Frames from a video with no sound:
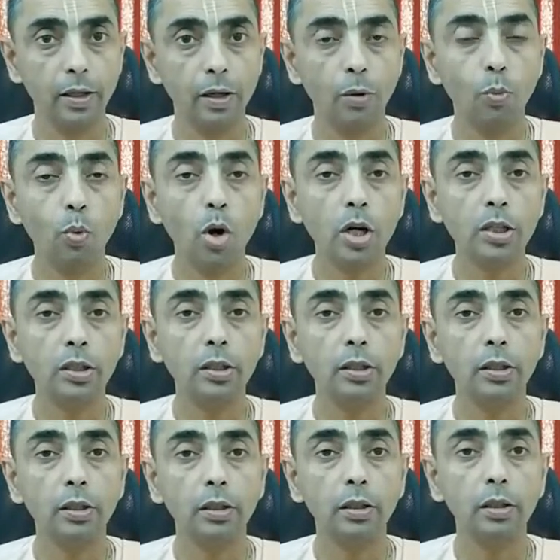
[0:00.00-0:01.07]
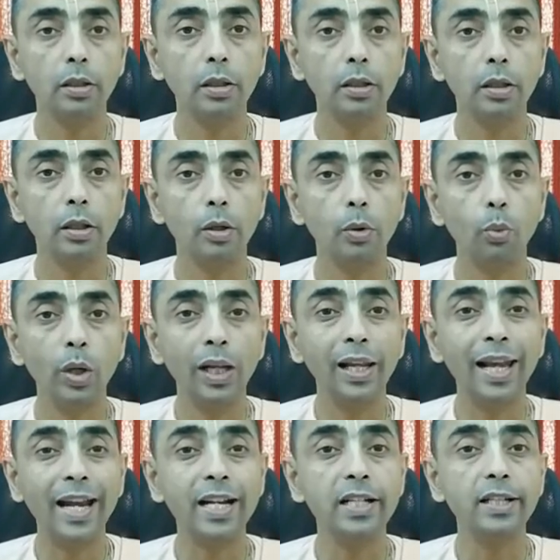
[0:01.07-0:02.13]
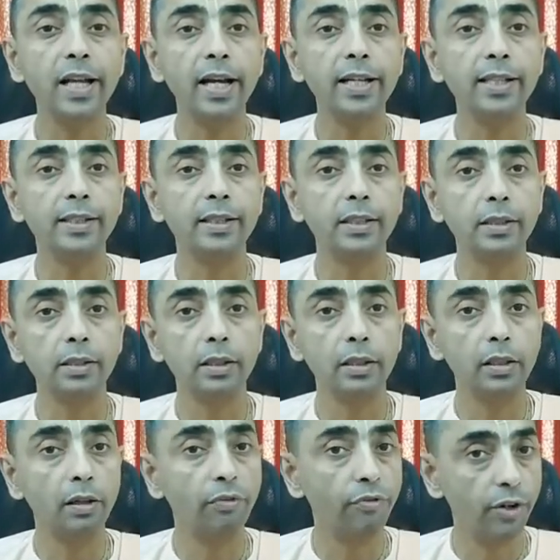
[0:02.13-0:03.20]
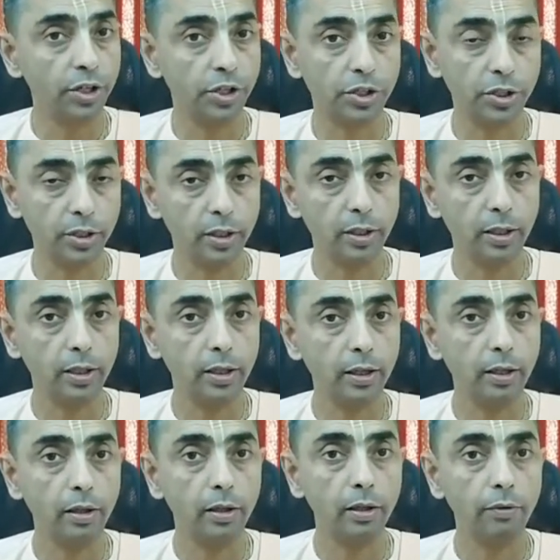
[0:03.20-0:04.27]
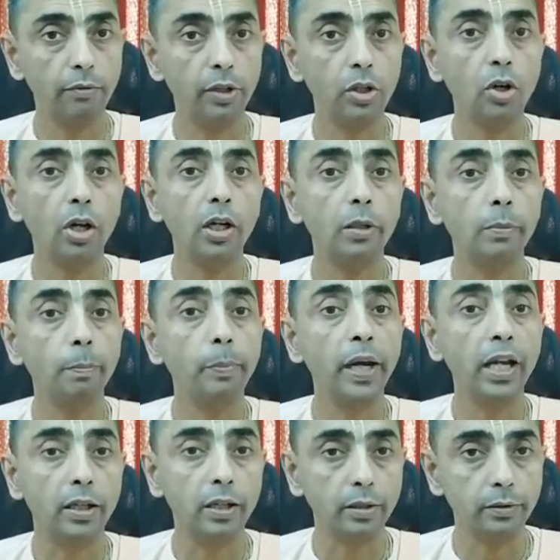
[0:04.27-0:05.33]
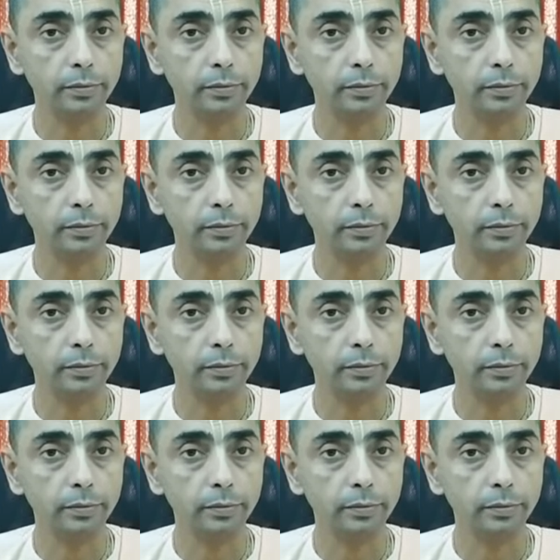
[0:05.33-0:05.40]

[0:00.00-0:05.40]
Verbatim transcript: what will entice the fish. We call it bait.